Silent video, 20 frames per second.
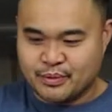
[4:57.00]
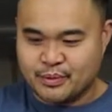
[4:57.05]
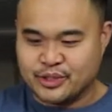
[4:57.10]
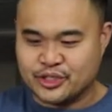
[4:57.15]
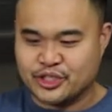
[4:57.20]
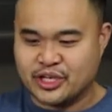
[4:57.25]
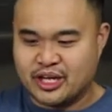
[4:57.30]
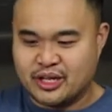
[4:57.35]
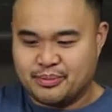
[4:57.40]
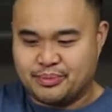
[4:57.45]
thing we
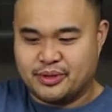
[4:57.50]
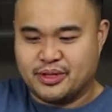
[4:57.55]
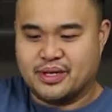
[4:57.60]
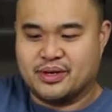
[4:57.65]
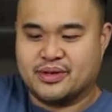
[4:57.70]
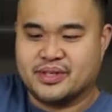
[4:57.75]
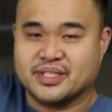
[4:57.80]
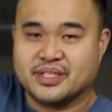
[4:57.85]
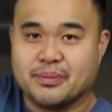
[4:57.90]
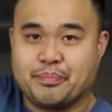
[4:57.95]
shall pull
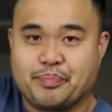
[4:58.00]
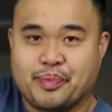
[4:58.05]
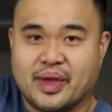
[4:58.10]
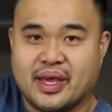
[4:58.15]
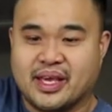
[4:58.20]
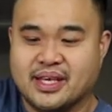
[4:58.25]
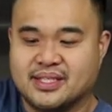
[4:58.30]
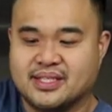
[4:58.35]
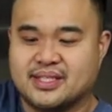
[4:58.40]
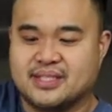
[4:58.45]
out is the
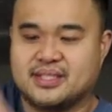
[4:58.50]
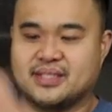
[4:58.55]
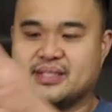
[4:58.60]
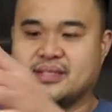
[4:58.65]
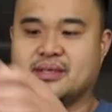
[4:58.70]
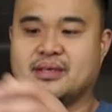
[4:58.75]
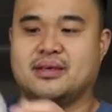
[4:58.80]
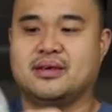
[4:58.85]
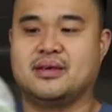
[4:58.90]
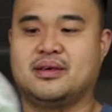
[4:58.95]
base.